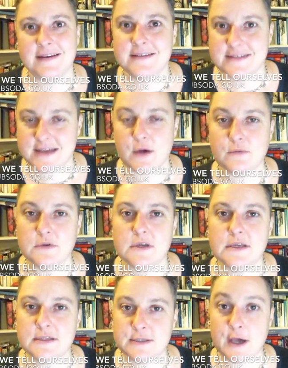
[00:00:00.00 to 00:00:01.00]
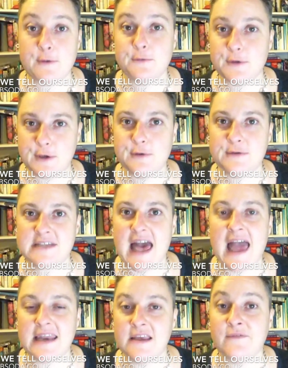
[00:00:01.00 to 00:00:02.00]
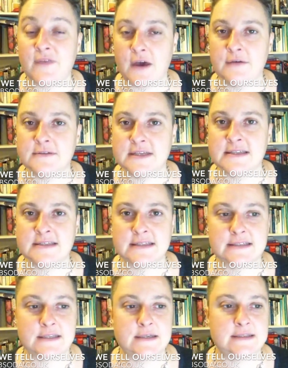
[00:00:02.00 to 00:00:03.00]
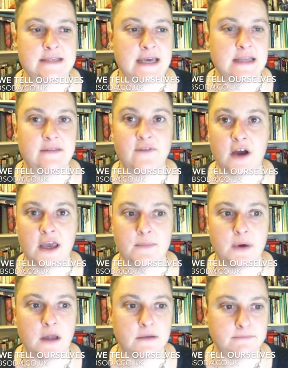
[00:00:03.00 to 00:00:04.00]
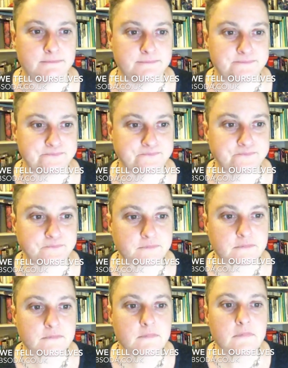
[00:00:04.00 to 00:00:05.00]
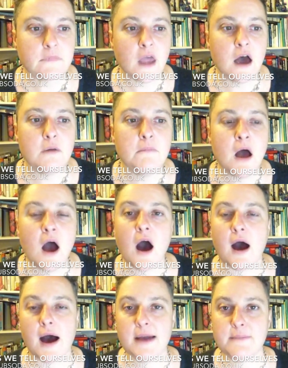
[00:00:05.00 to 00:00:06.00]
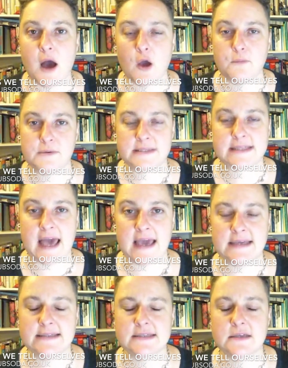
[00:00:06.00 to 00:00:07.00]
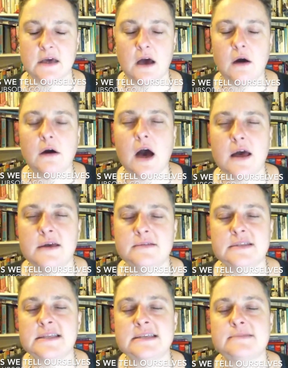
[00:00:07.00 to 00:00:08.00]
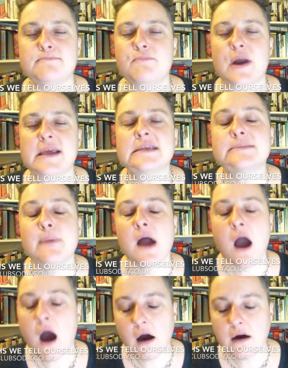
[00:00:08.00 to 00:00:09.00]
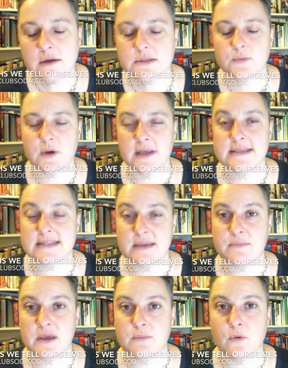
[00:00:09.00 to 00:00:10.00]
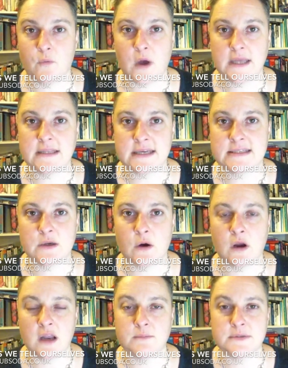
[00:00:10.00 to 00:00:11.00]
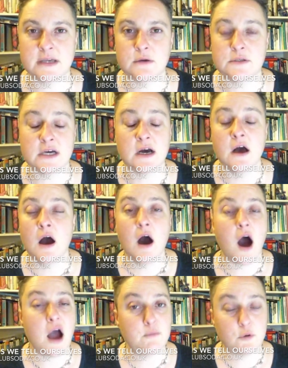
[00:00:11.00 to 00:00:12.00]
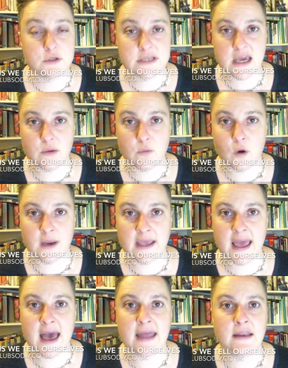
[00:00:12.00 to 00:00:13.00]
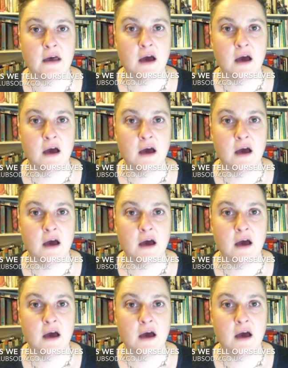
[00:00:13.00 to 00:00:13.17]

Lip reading: don't use any of those as an excuse to hit the fuck it button. I'm a hopeless case. This breaks my heart when I see people write this on Club Soda. I'm on day one again.